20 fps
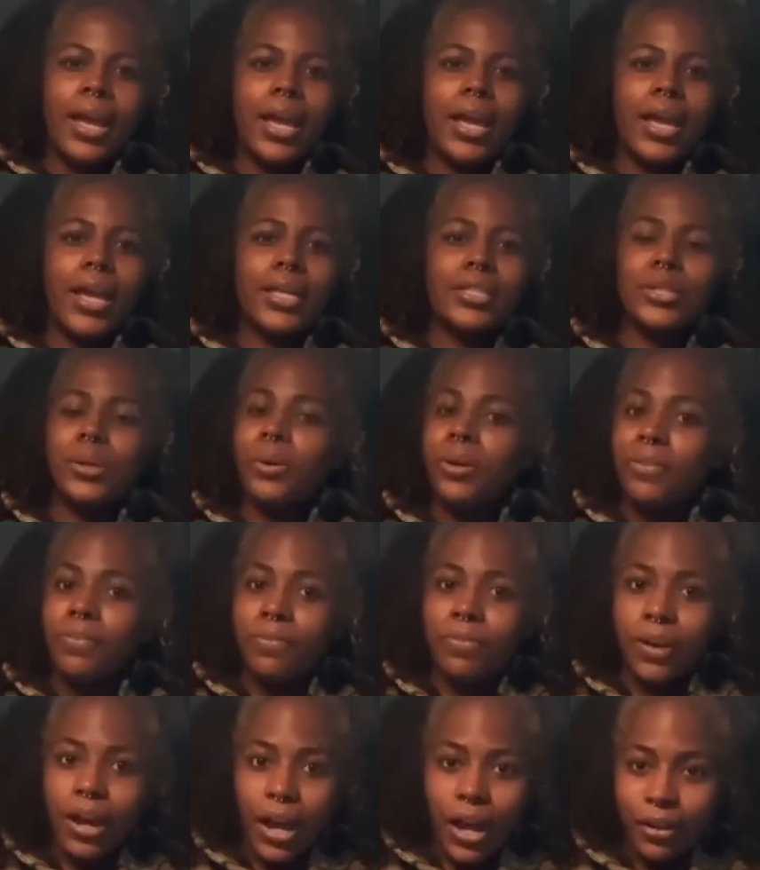It's only
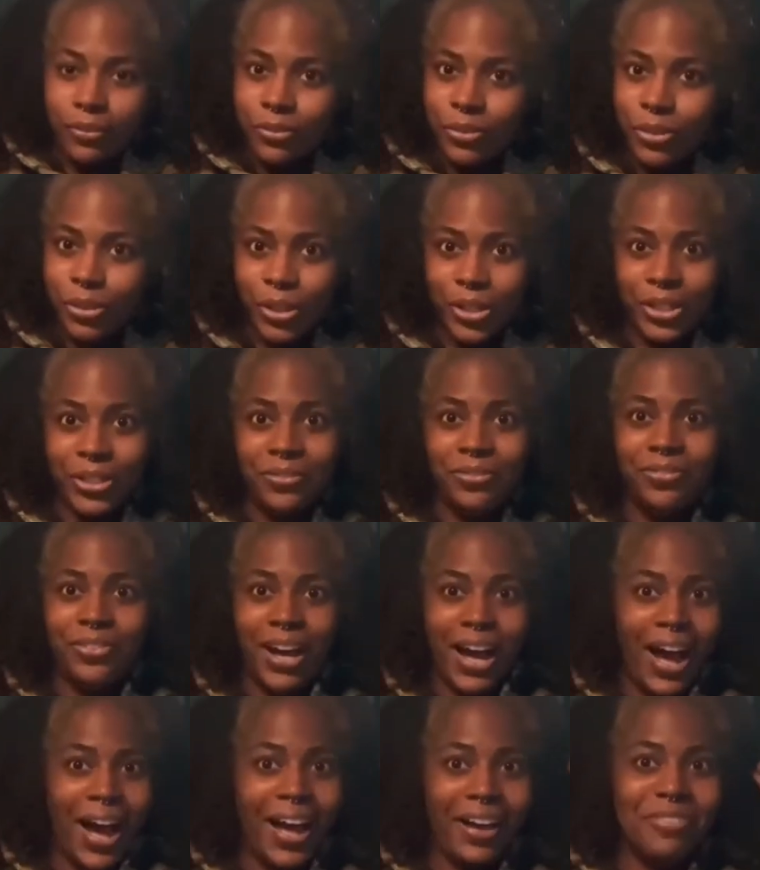
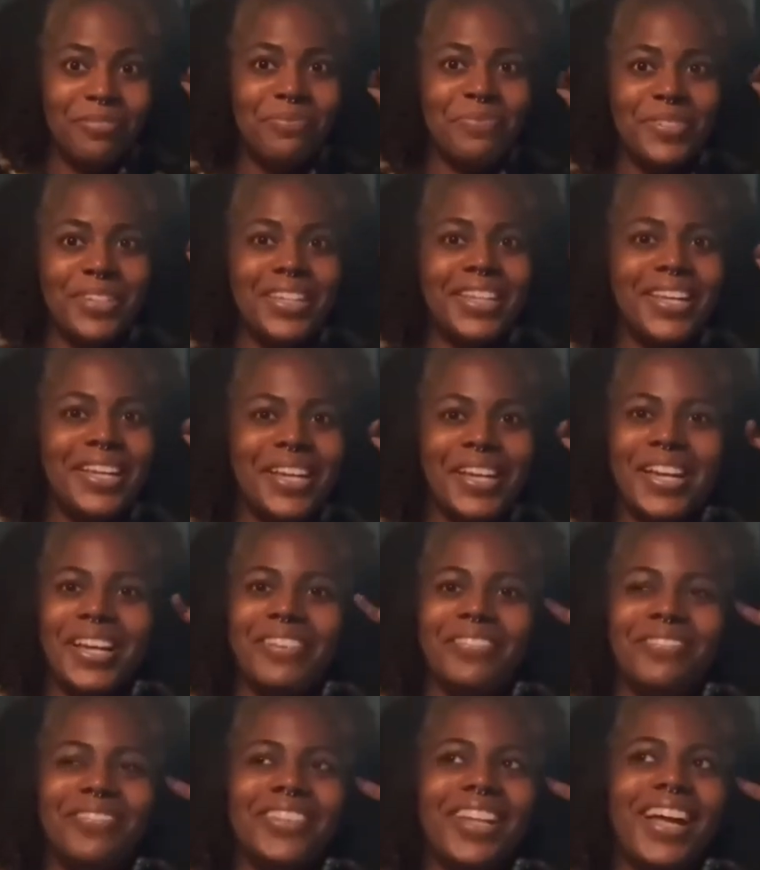5:35 p.m.